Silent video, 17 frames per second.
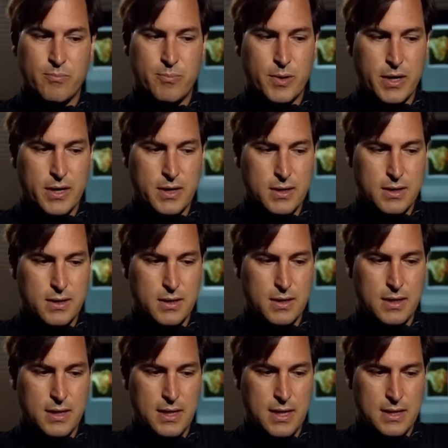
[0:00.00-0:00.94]
But
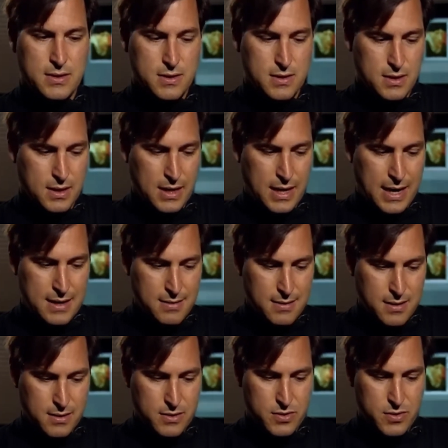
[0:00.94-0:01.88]
it's, I
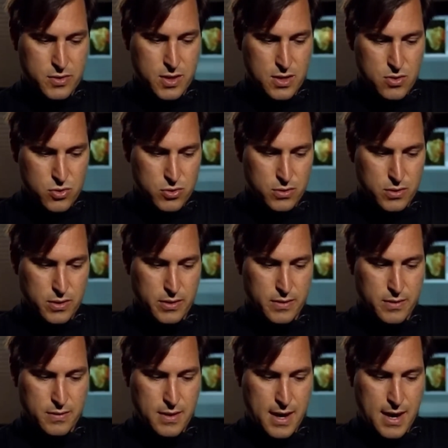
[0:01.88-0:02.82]
think, essential
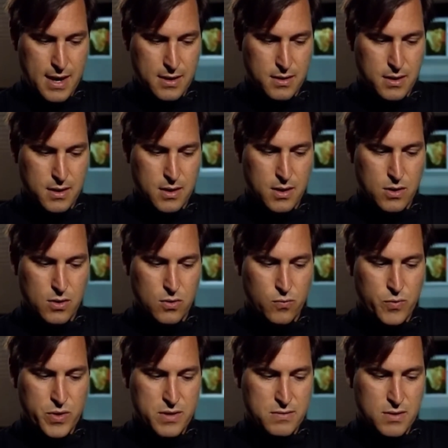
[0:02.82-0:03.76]
that
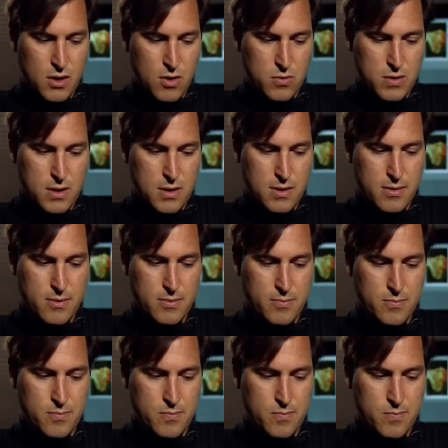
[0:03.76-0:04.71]
we don't,
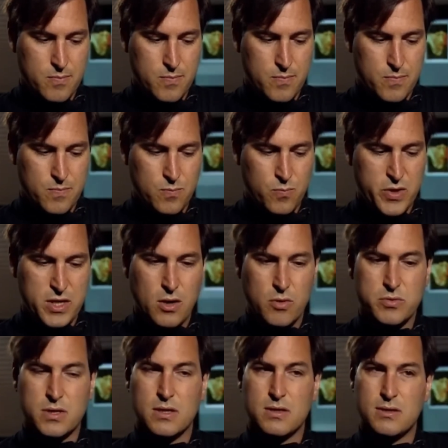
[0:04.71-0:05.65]
we
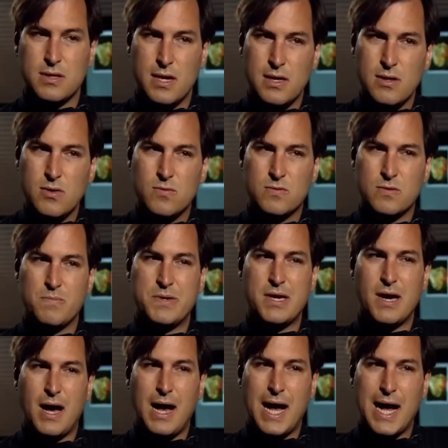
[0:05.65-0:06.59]
don't continue to
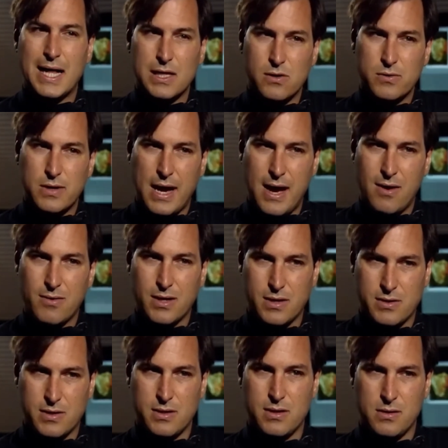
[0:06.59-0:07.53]
be hollowed out
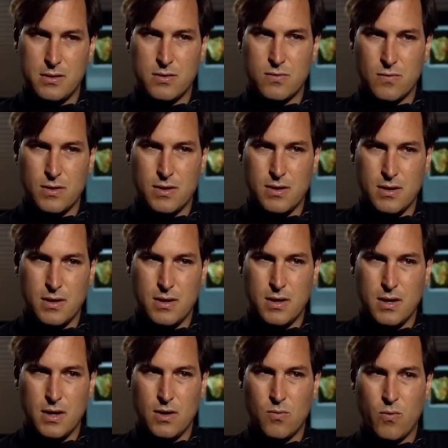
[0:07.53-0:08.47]
as an industry
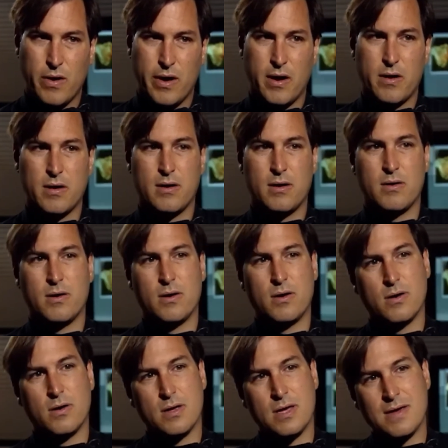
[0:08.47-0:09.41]
where
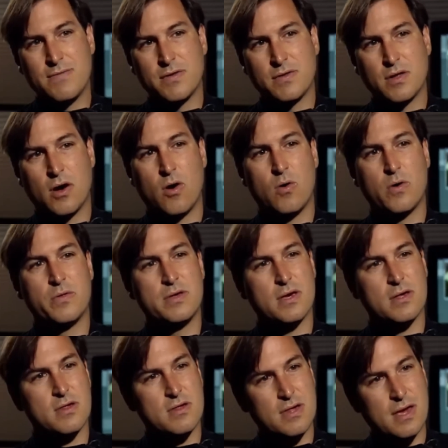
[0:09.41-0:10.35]
even though
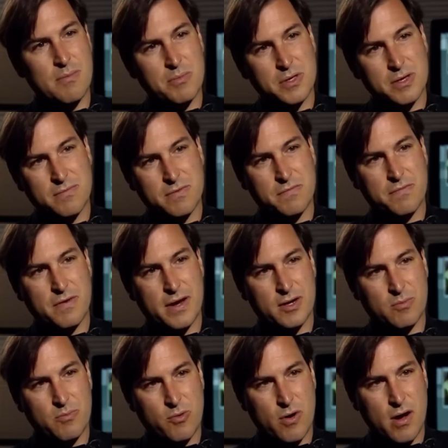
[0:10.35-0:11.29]
the assembly of the
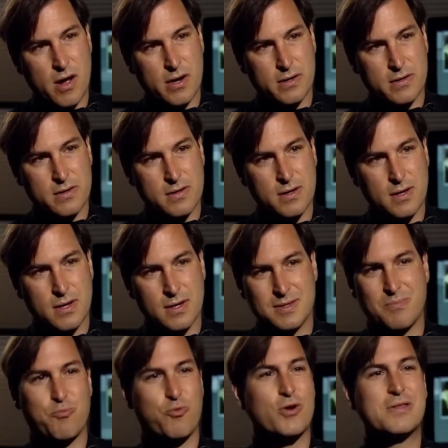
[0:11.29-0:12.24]
final products,
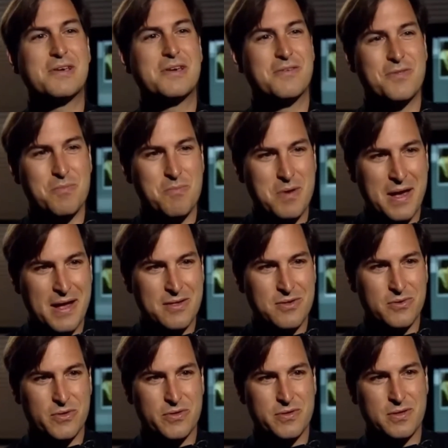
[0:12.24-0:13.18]
the printing of the
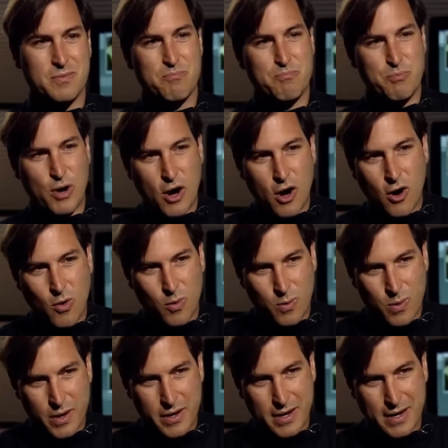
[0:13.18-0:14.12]
manuals, the
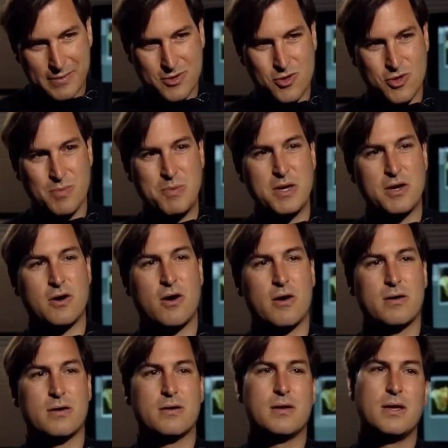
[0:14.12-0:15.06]
bow on the shipping
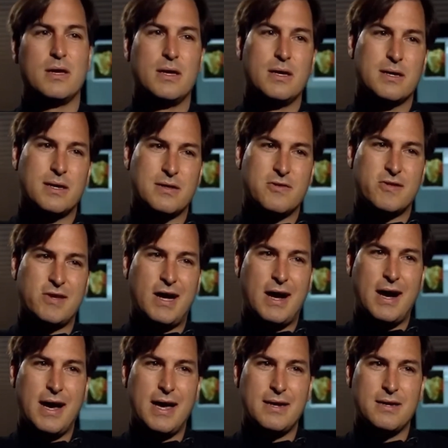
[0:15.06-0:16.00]
carton gets
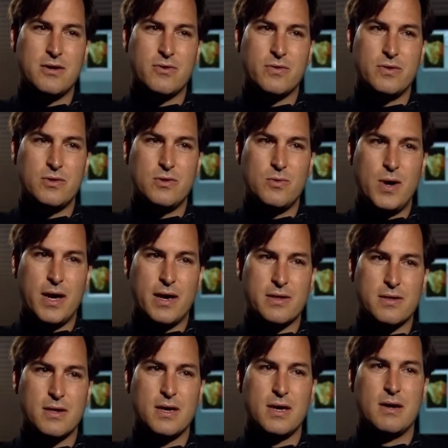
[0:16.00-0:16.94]
tied here in the
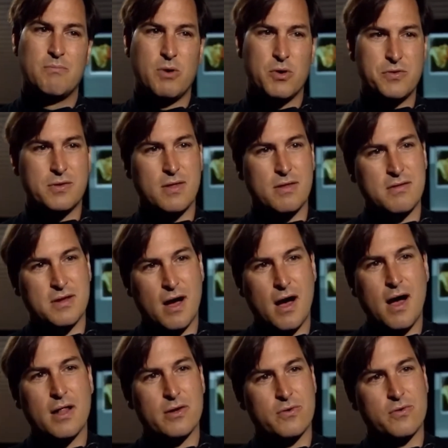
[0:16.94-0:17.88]
U.S. Most of the
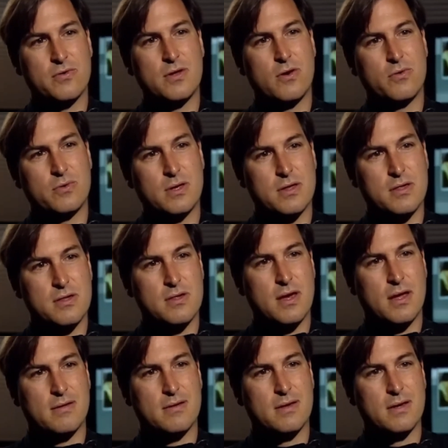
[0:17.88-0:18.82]
dollars don't get
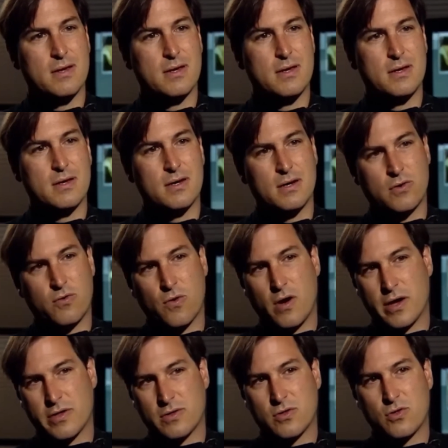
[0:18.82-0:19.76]
sent
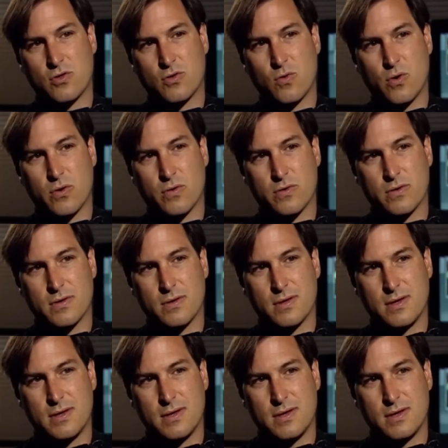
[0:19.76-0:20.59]
across the shores.